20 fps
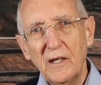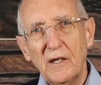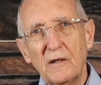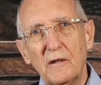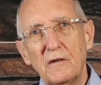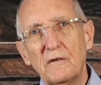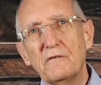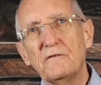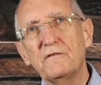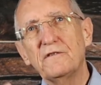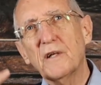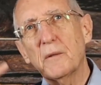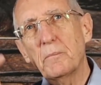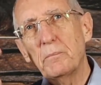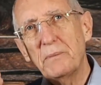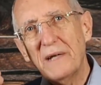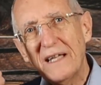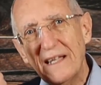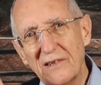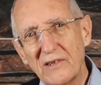that is not
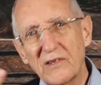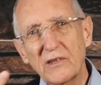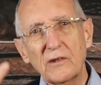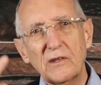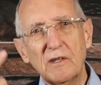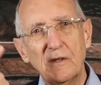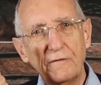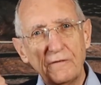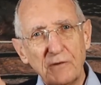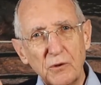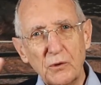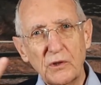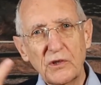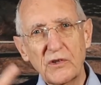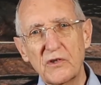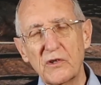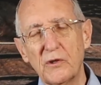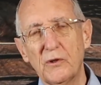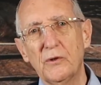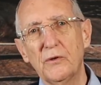the case for a lot of
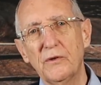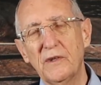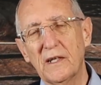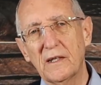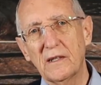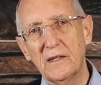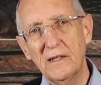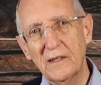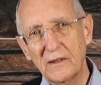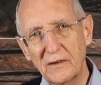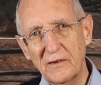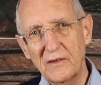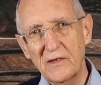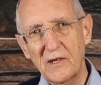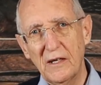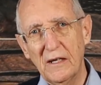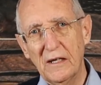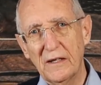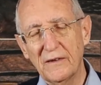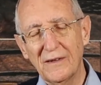people.
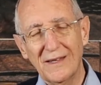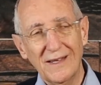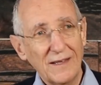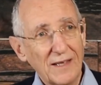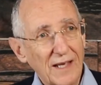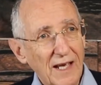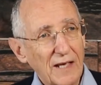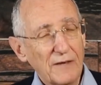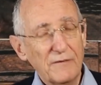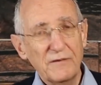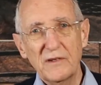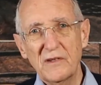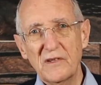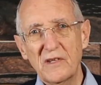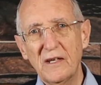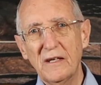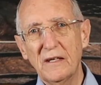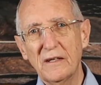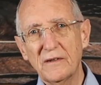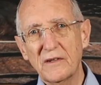So you
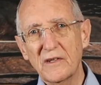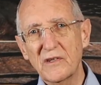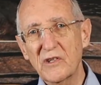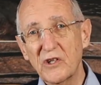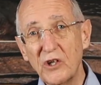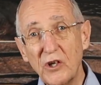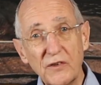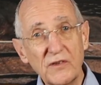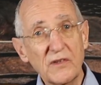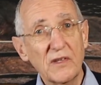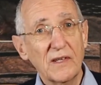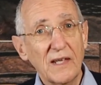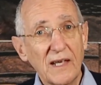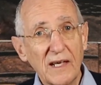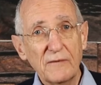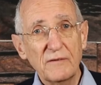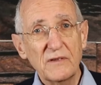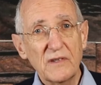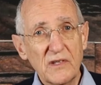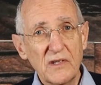need a high dose,
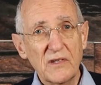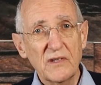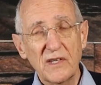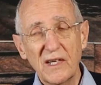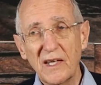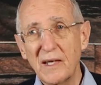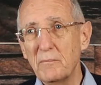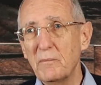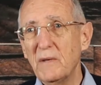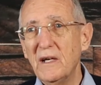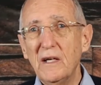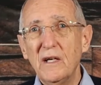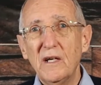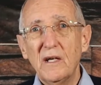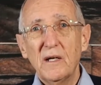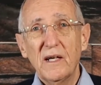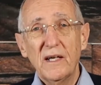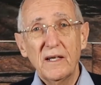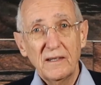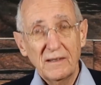high quality
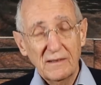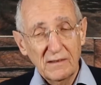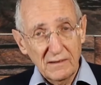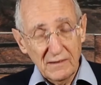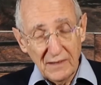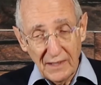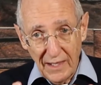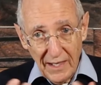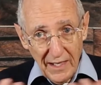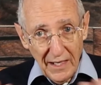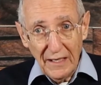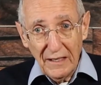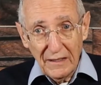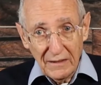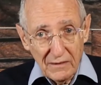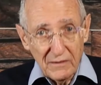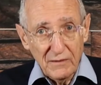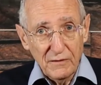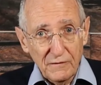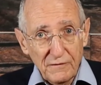omega-3
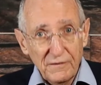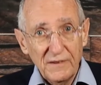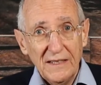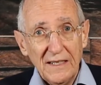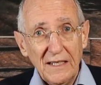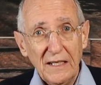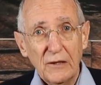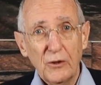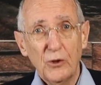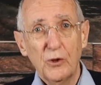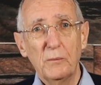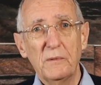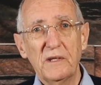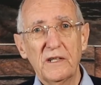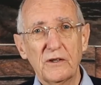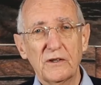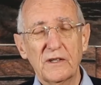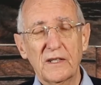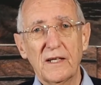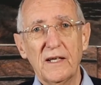product.
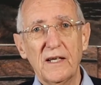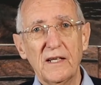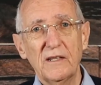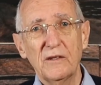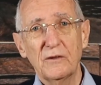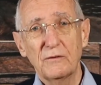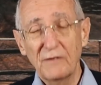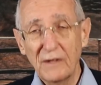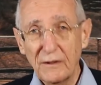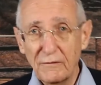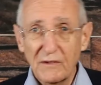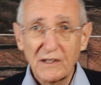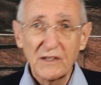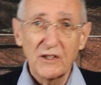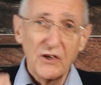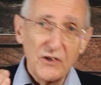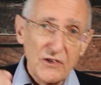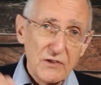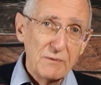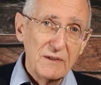Omega-3
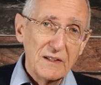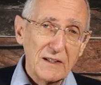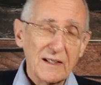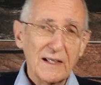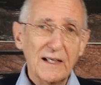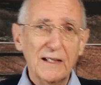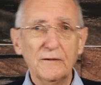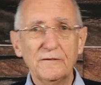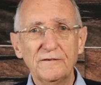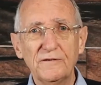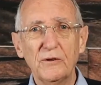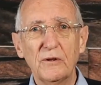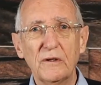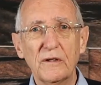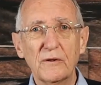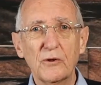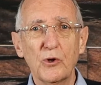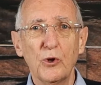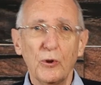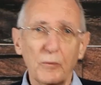improves the function of the
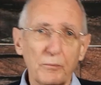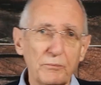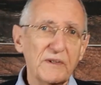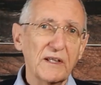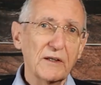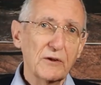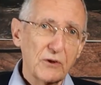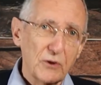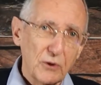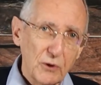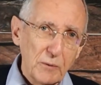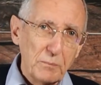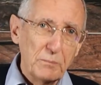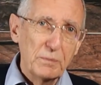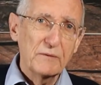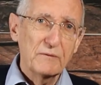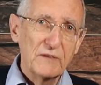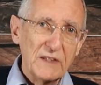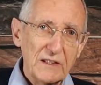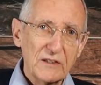brain cells and the
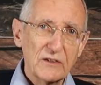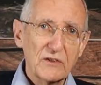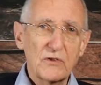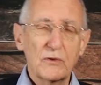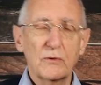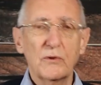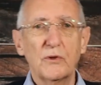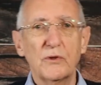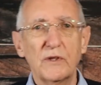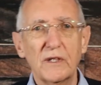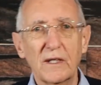nerve cells.